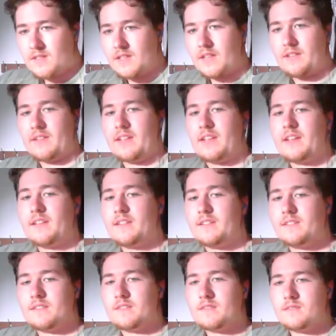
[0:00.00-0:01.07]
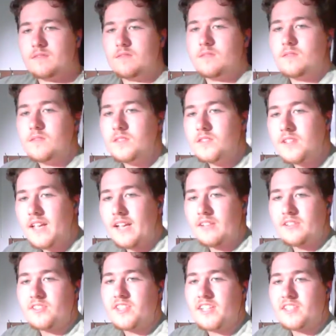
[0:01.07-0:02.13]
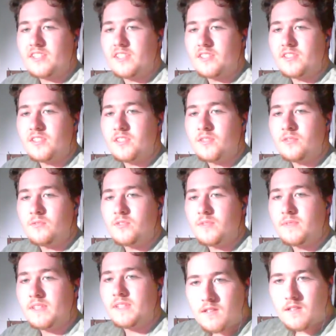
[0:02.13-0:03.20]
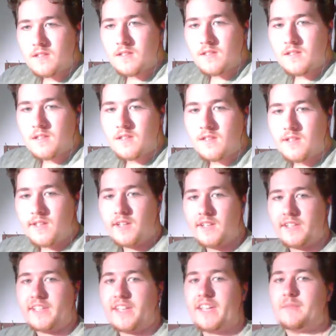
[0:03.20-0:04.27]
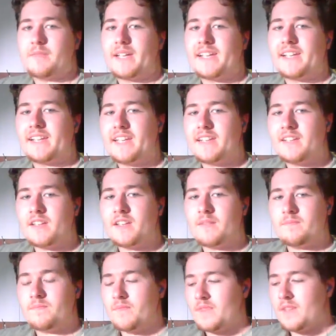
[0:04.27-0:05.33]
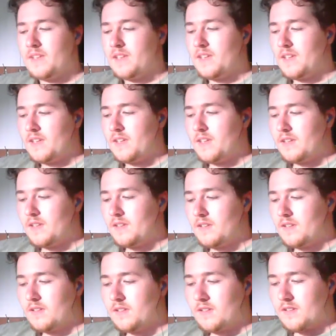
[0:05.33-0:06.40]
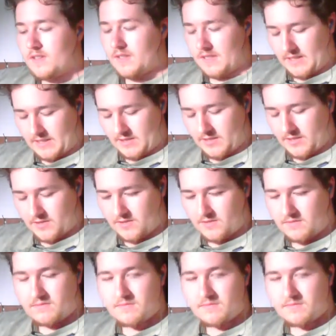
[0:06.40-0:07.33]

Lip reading: Alright. Hang on a sec, you need to do something. Okay, I'm back again. I just